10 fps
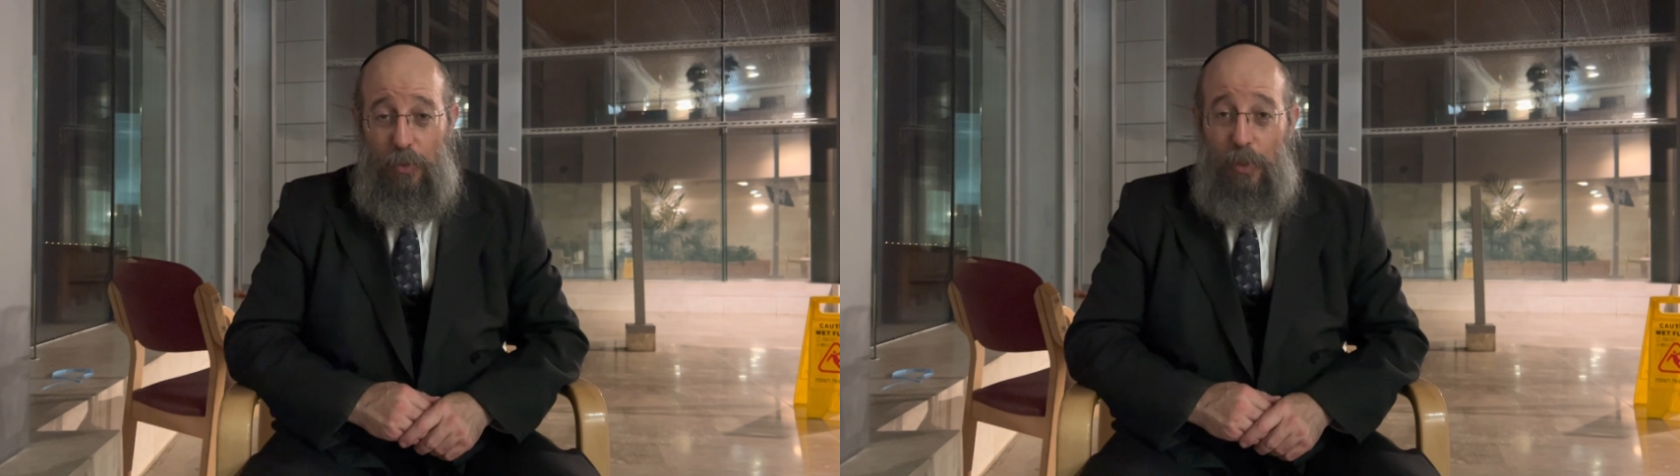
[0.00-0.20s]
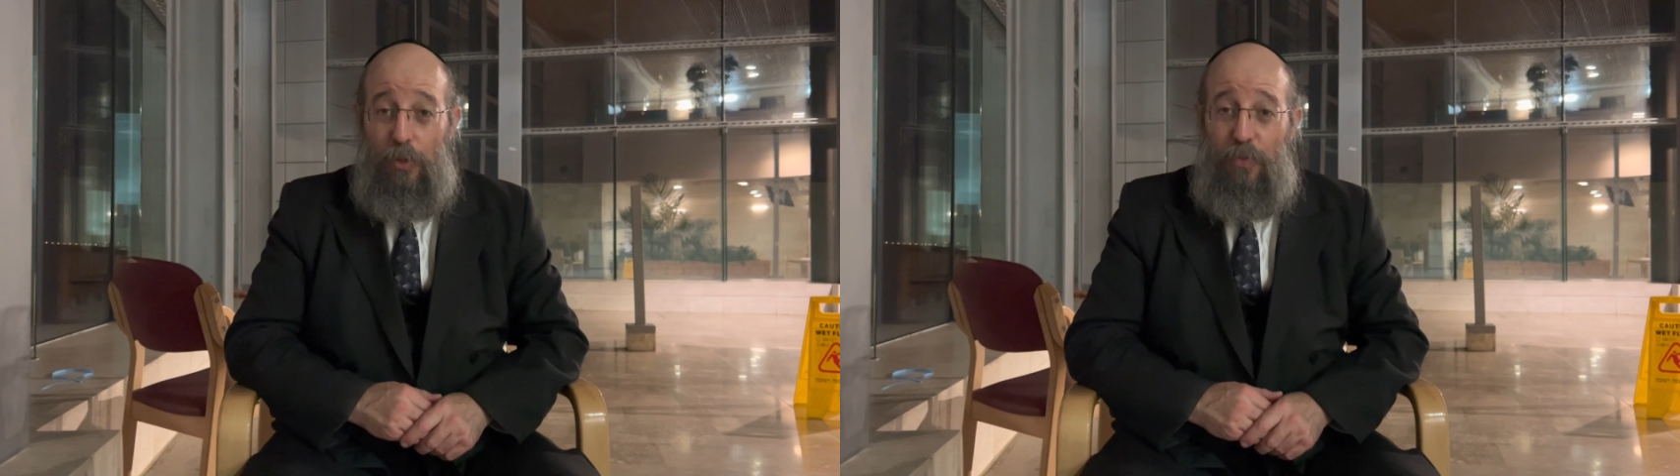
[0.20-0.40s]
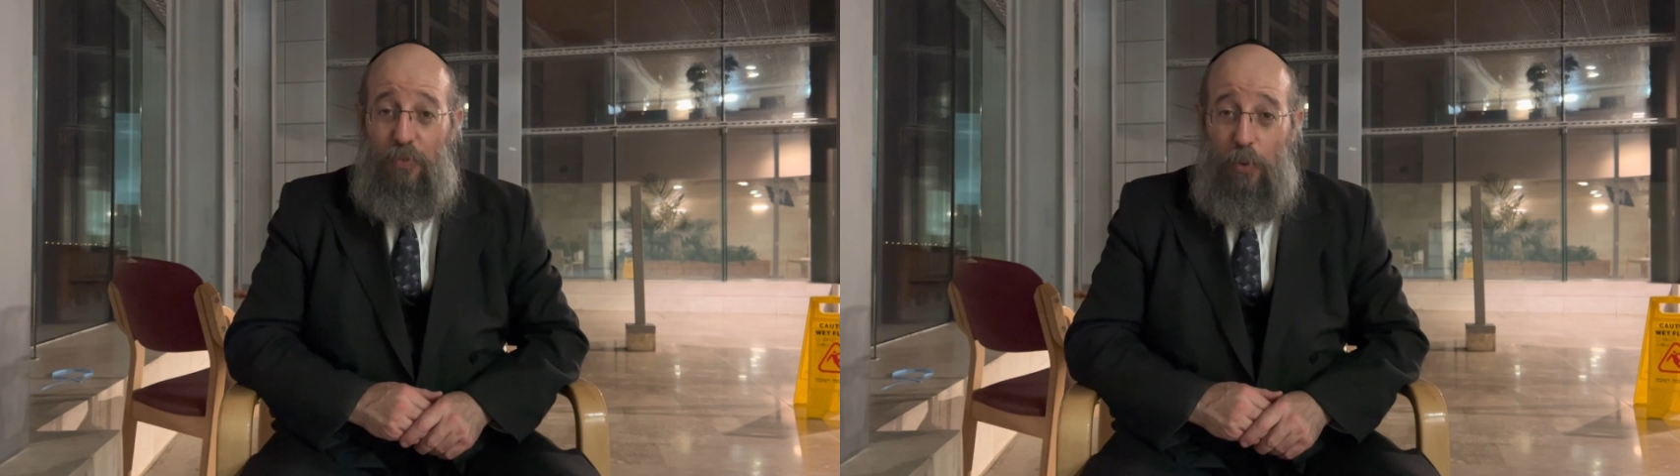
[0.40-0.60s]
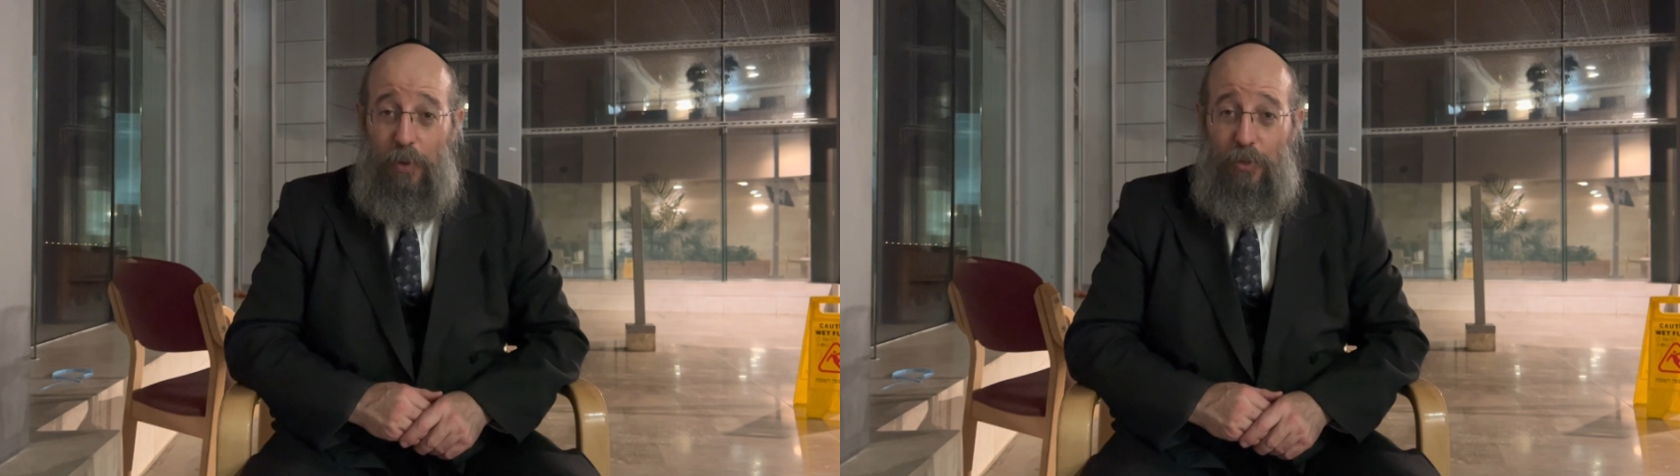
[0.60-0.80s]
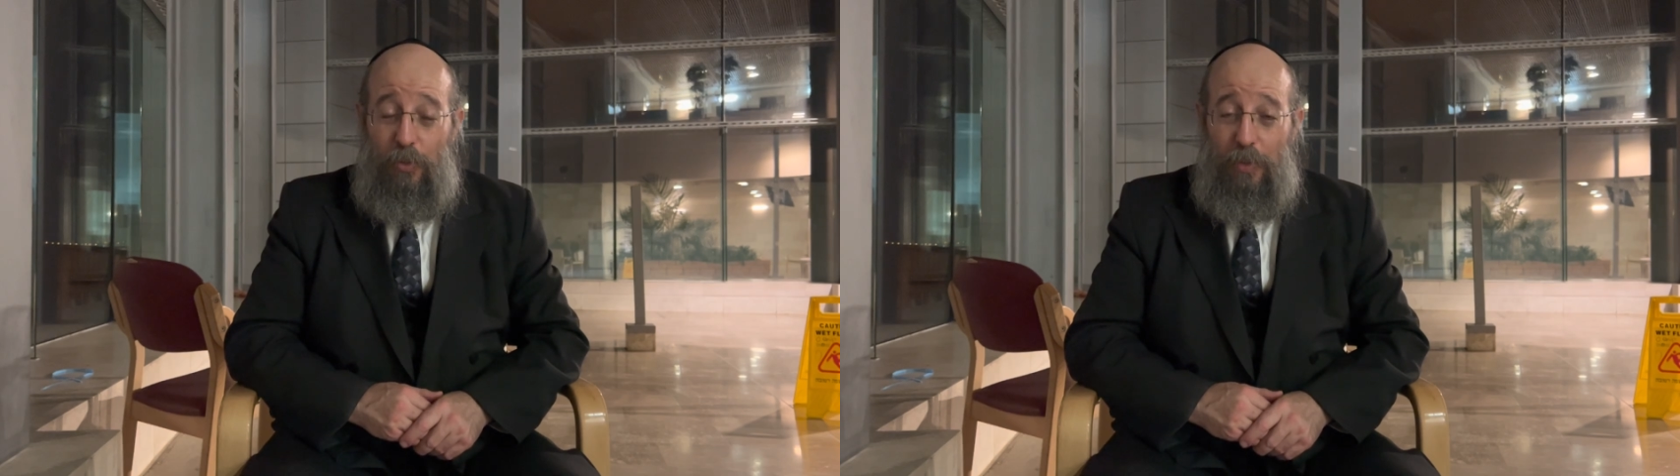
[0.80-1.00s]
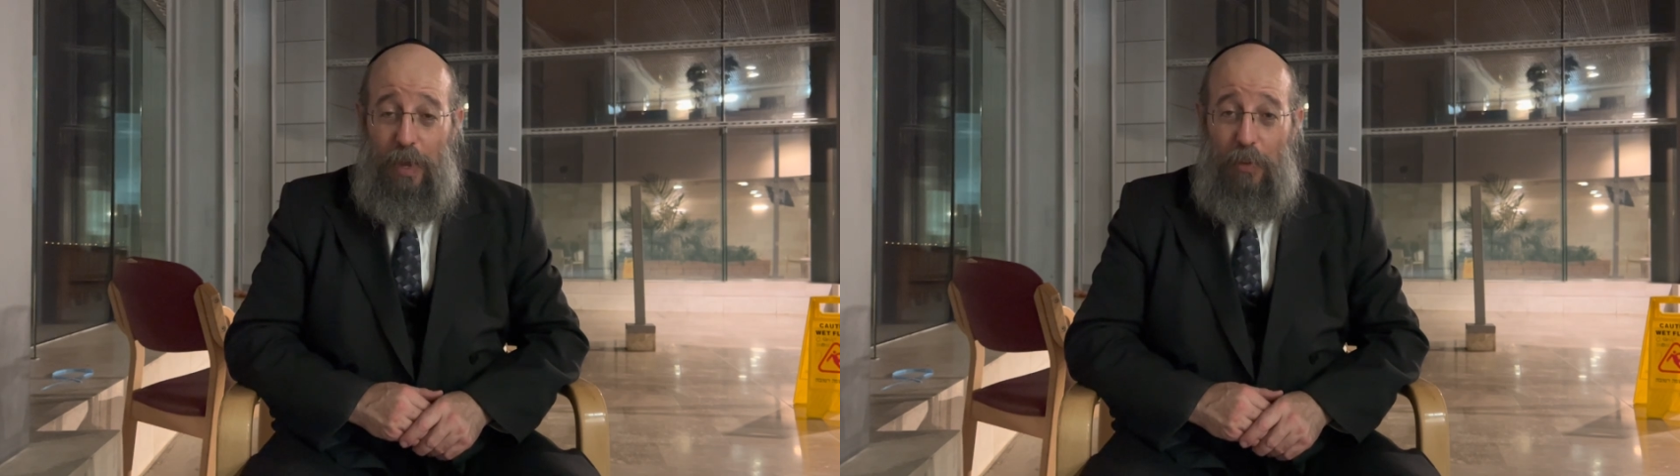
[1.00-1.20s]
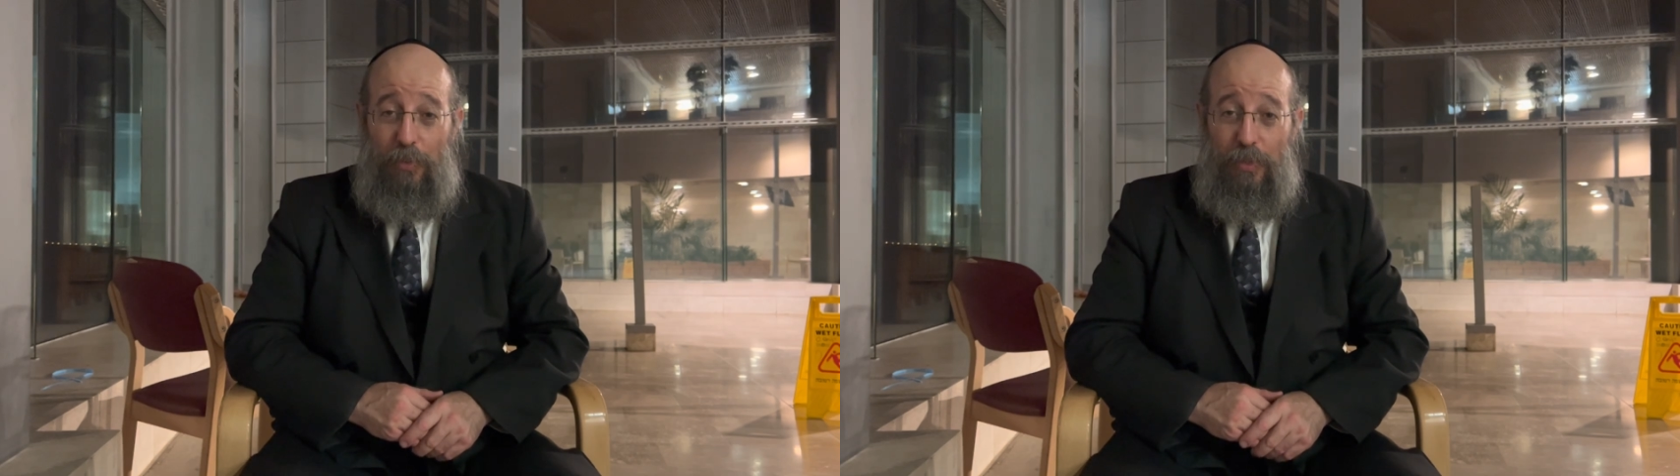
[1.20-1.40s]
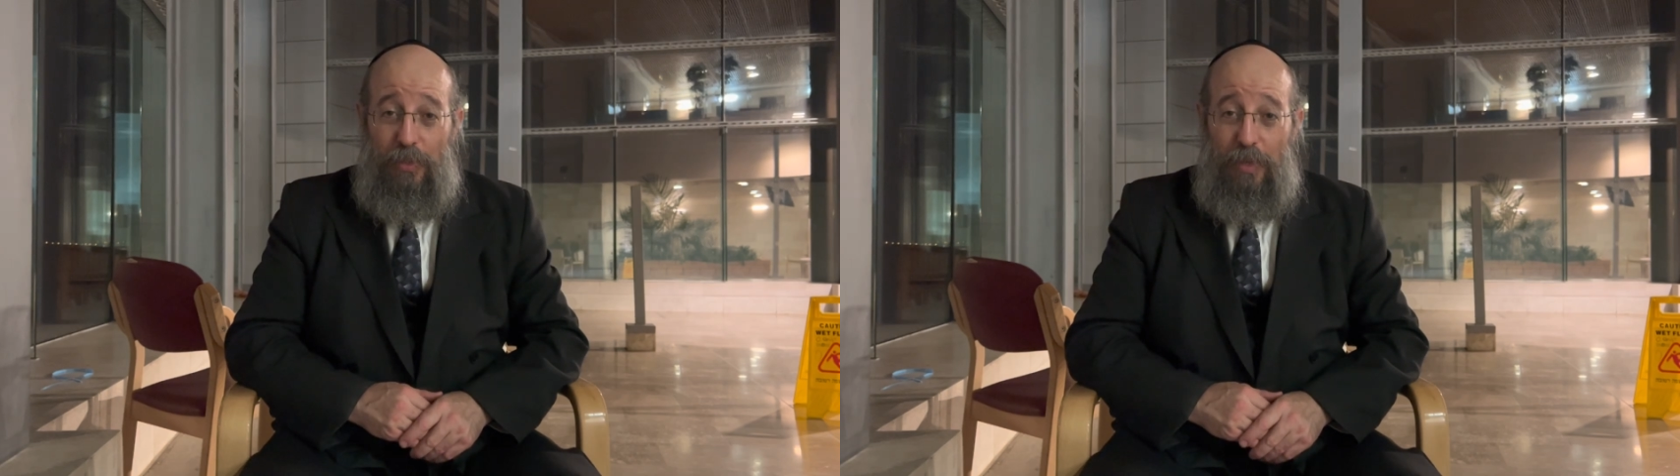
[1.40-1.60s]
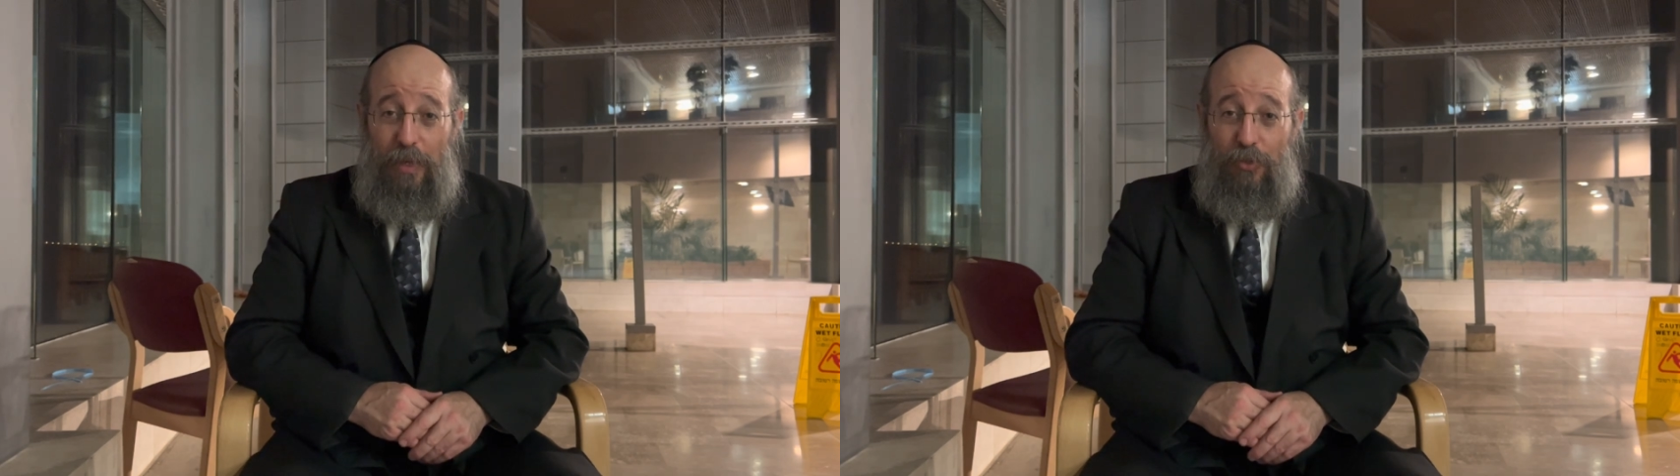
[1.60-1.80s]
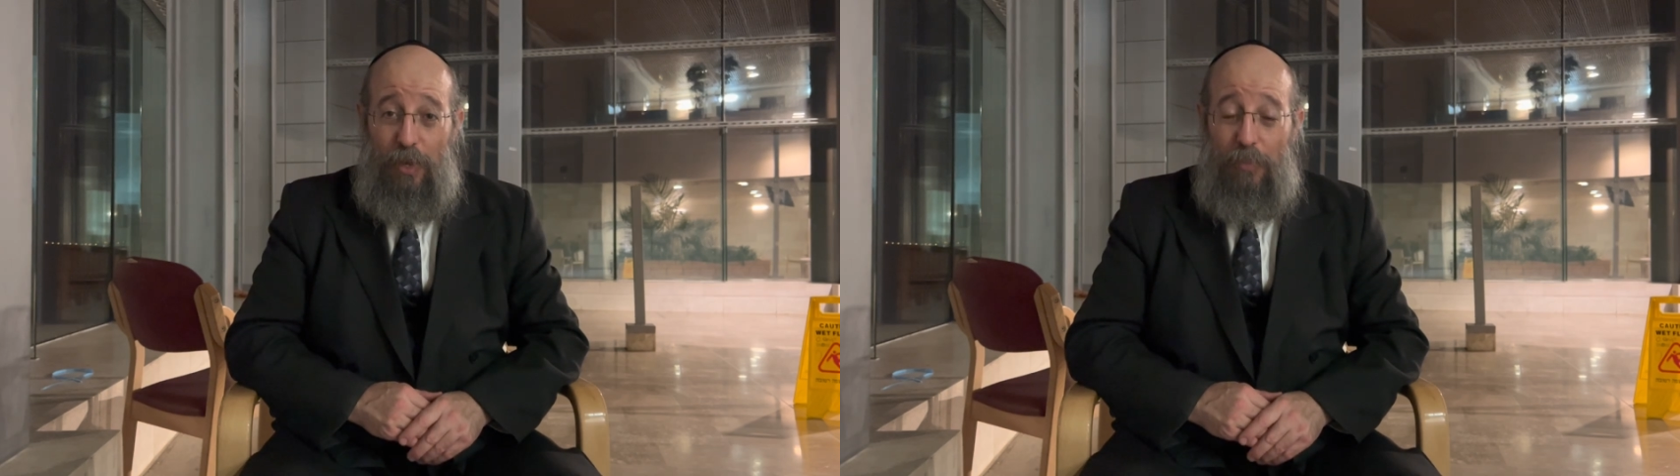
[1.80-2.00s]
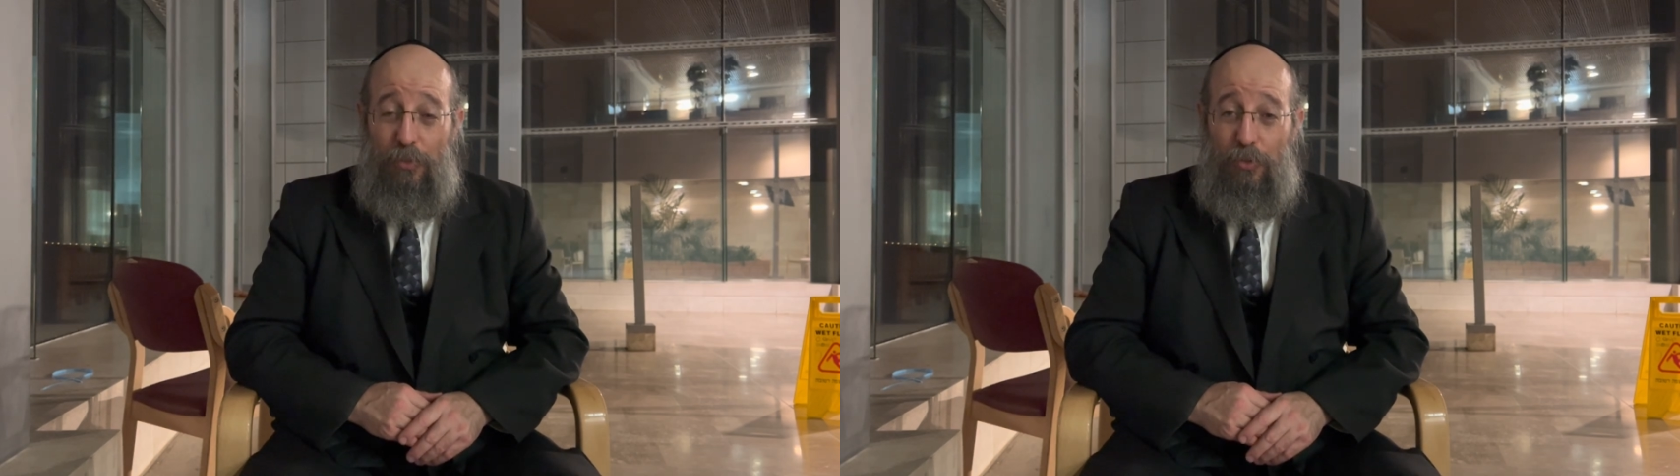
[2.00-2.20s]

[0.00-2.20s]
We look forward to being able to see Hashem's